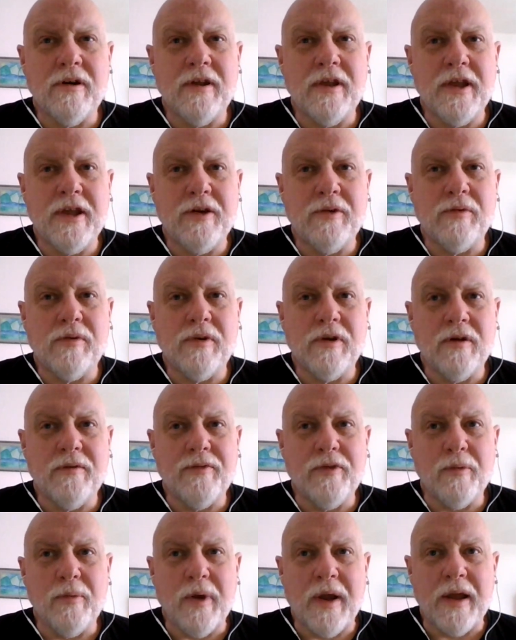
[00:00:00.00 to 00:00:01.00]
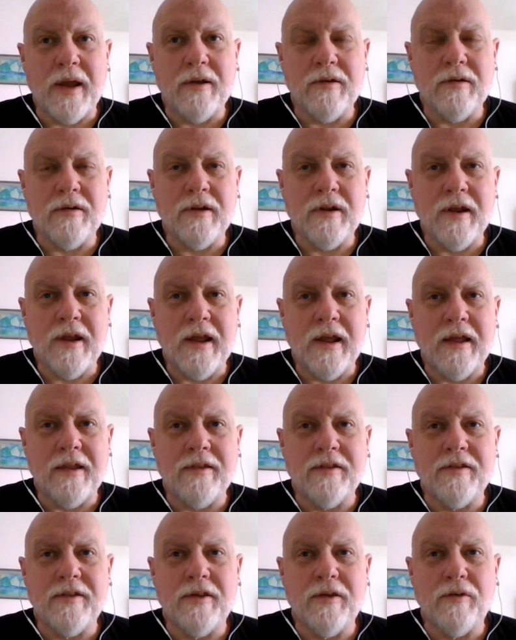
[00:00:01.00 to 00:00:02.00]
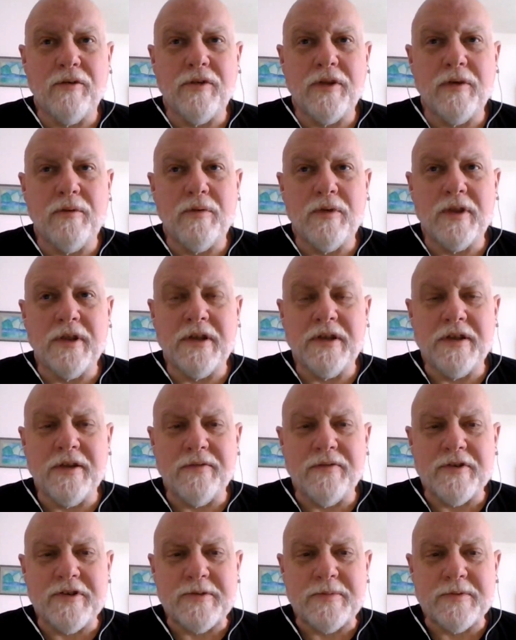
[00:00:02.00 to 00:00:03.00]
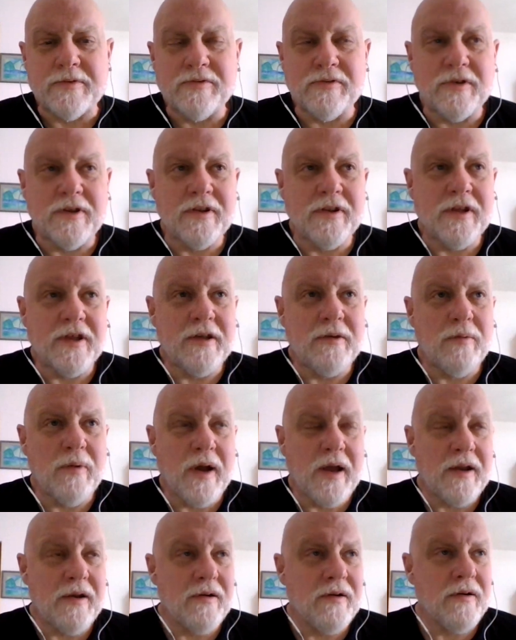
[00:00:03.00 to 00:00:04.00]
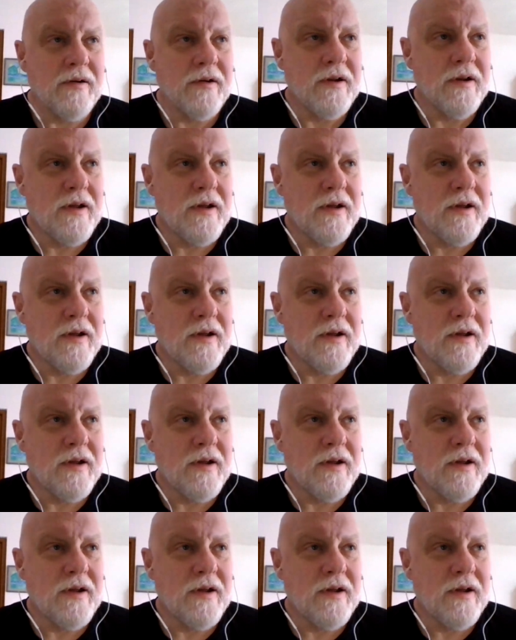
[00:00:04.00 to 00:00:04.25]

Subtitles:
equal of the writer, and the only really difference between the writer